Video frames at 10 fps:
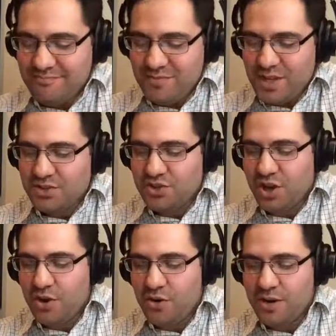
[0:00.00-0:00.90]

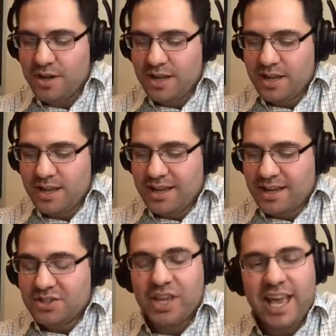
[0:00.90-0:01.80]
So
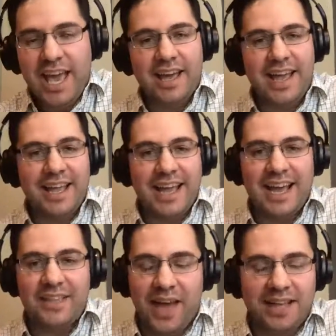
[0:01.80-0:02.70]
yeah, and
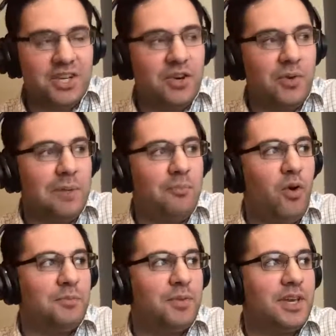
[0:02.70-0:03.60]
that's a great
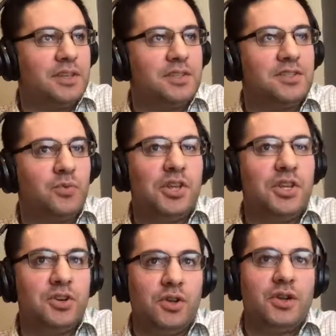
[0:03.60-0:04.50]
point, because when you're
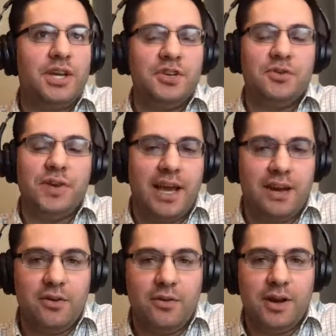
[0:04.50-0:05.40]
learning a new
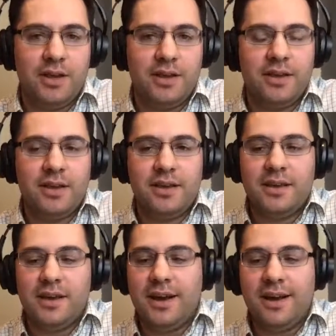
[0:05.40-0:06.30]
category,
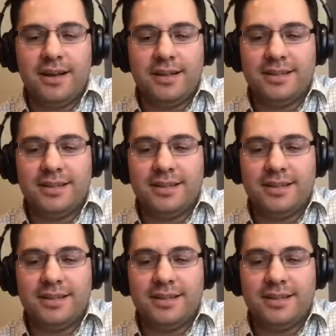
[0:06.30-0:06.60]
buy